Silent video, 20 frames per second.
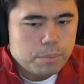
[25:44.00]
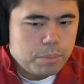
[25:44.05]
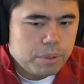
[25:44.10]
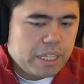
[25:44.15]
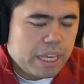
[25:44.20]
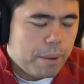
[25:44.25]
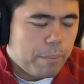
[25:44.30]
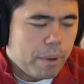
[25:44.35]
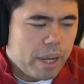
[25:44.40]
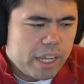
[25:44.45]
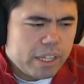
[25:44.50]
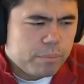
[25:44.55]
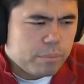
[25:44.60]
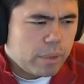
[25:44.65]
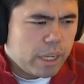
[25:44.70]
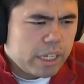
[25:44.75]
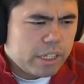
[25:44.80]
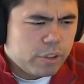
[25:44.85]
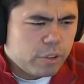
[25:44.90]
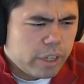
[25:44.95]
But yeah, mine,
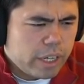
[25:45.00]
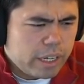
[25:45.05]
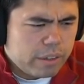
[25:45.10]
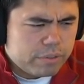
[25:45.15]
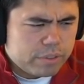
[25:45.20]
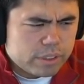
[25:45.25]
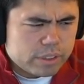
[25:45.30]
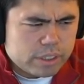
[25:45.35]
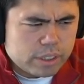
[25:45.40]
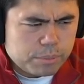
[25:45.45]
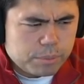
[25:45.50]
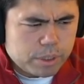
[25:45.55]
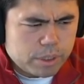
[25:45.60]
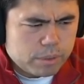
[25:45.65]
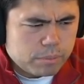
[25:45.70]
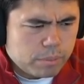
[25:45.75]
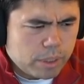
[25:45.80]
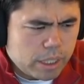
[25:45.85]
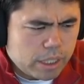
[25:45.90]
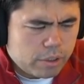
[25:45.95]
Minecraft is, I
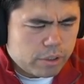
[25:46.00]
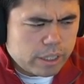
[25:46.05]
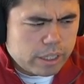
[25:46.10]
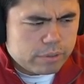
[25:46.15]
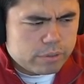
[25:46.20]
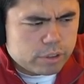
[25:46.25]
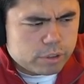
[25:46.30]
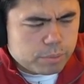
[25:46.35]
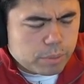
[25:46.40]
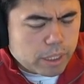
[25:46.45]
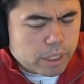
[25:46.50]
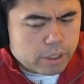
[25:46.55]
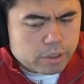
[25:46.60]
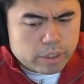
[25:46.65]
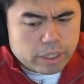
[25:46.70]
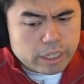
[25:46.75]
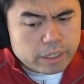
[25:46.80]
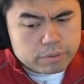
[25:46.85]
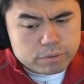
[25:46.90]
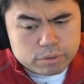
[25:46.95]
mean, Minecraft is
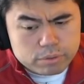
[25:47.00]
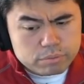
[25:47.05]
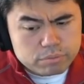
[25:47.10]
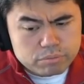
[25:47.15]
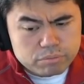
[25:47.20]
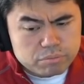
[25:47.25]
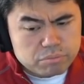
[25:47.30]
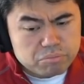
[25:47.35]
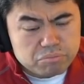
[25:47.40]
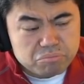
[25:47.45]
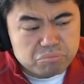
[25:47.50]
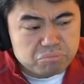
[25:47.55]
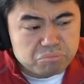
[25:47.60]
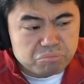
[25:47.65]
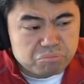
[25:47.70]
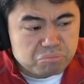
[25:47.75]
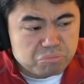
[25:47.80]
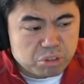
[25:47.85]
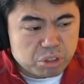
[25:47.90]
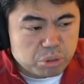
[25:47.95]
Minecraft.
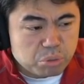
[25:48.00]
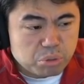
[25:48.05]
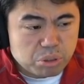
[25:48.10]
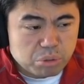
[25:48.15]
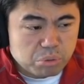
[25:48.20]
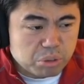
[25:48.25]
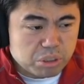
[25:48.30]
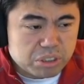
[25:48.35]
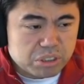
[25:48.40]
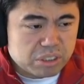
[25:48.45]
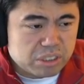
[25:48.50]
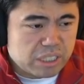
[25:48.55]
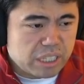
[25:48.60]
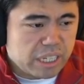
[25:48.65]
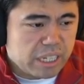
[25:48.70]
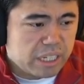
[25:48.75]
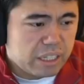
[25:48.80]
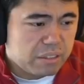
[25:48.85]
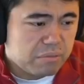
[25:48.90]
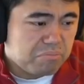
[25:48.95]
What, what, what to
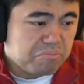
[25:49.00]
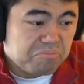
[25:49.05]
say?